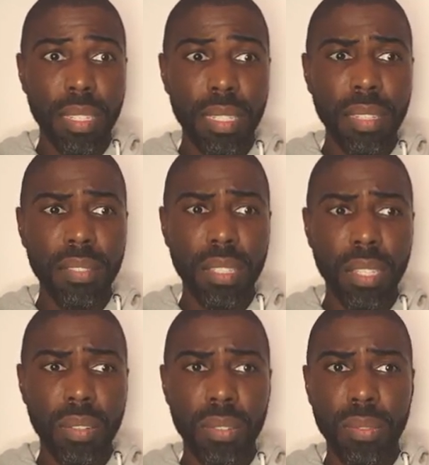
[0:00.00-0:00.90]
even
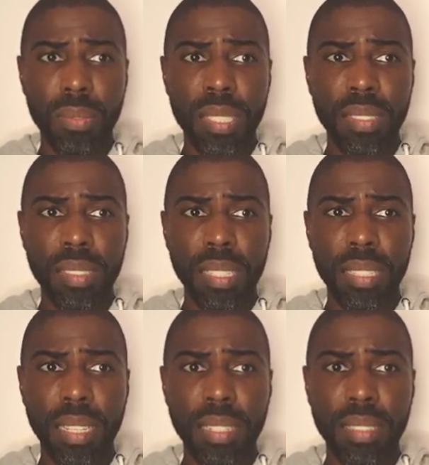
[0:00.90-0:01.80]
though we see
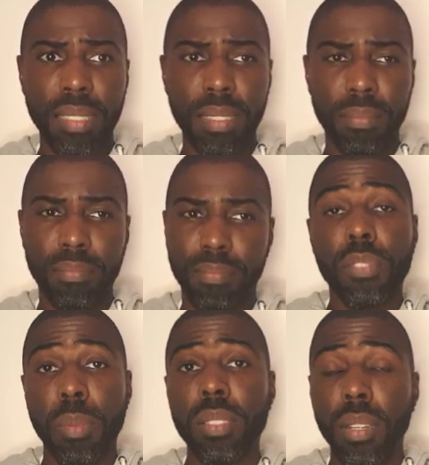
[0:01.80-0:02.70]
that it's
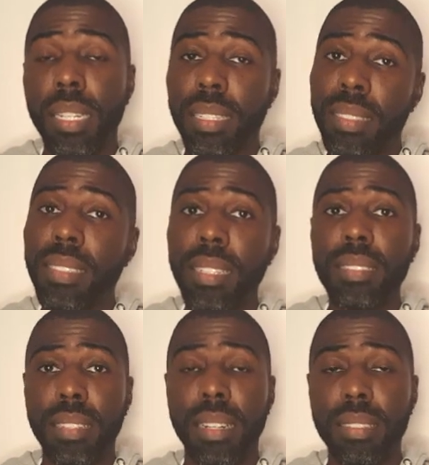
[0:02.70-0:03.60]
for Madonna
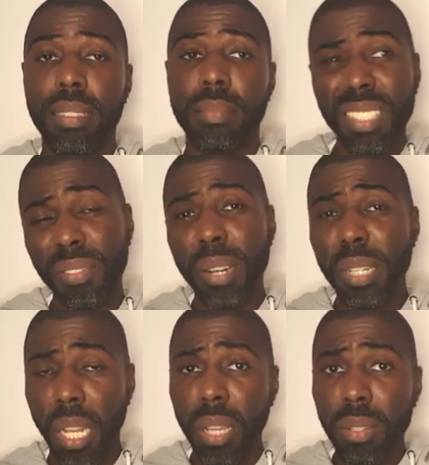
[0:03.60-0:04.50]
standards, it's
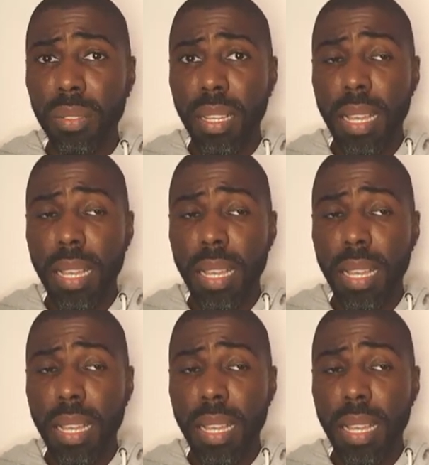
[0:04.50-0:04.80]
very low.